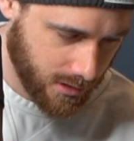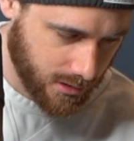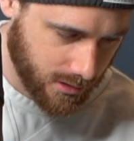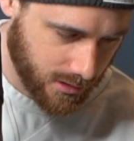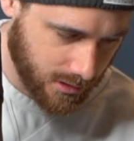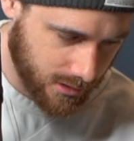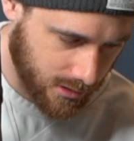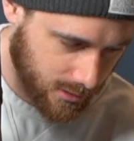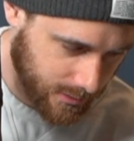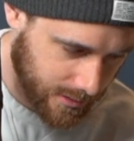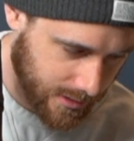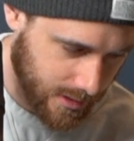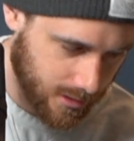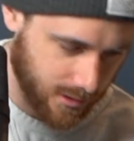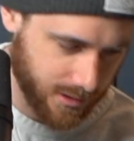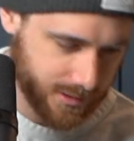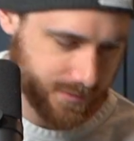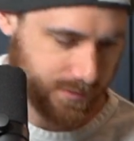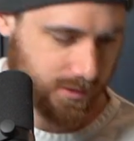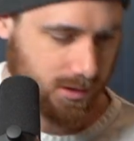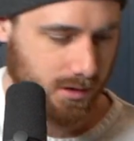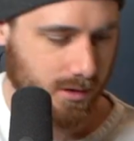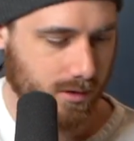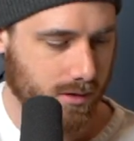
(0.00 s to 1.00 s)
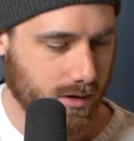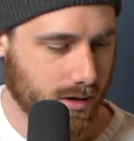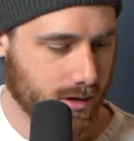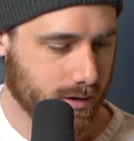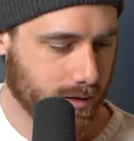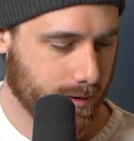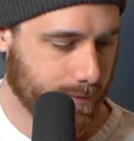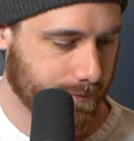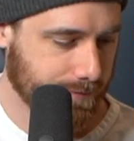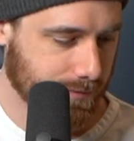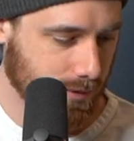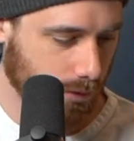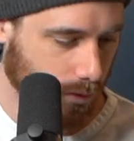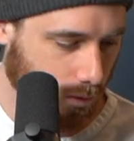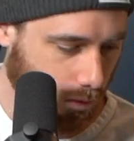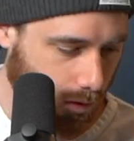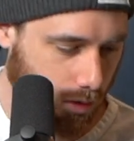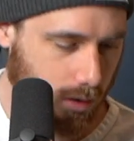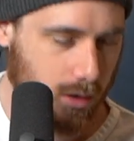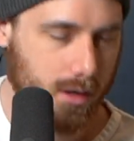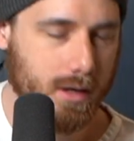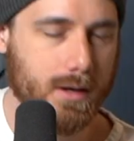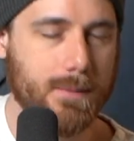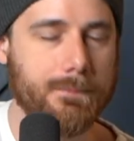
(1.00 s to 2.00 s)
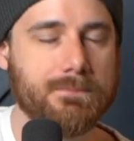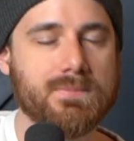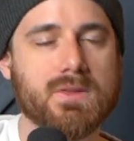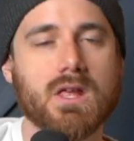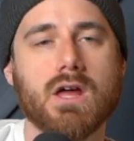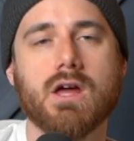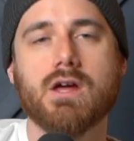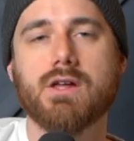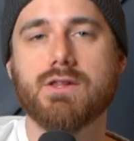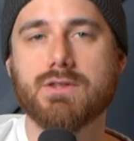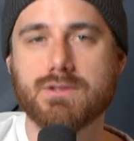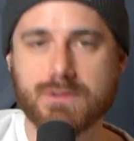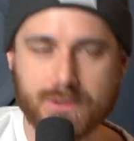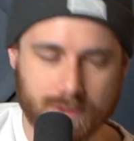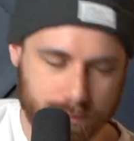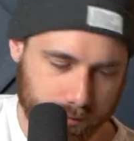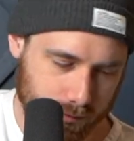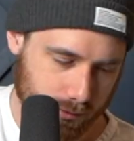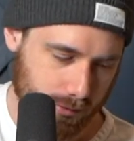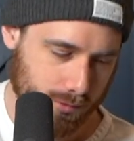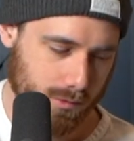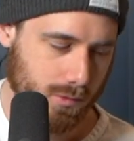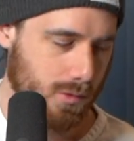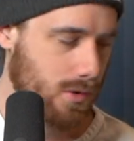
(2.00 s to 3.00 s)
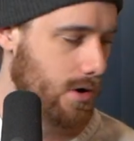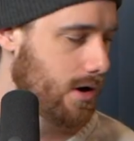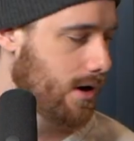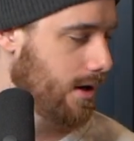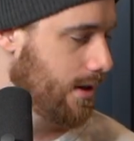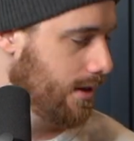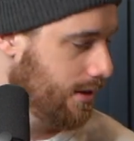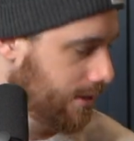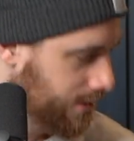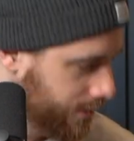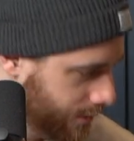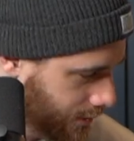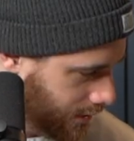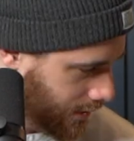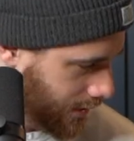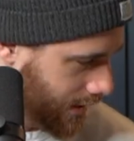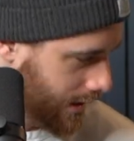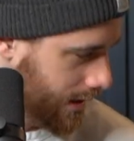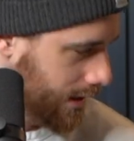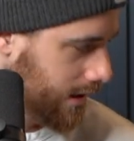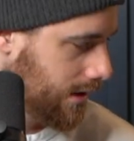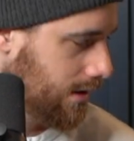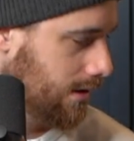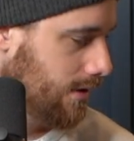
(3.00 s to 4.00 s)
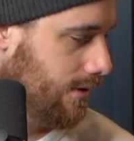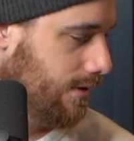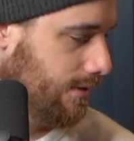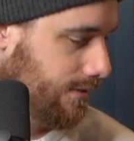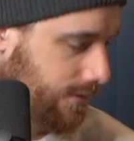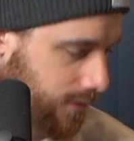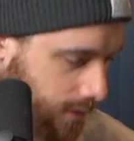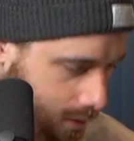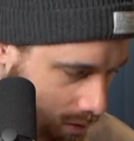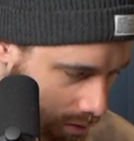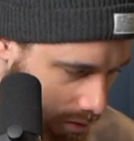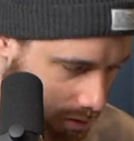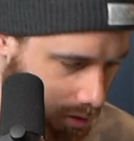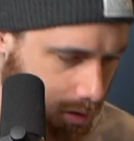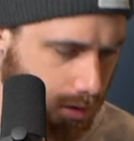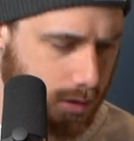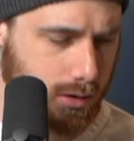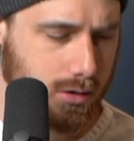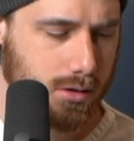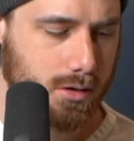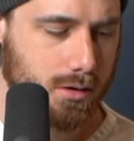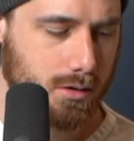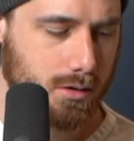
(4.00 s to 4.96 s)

here we go. Let's follow along. 1, 2, 3, 4.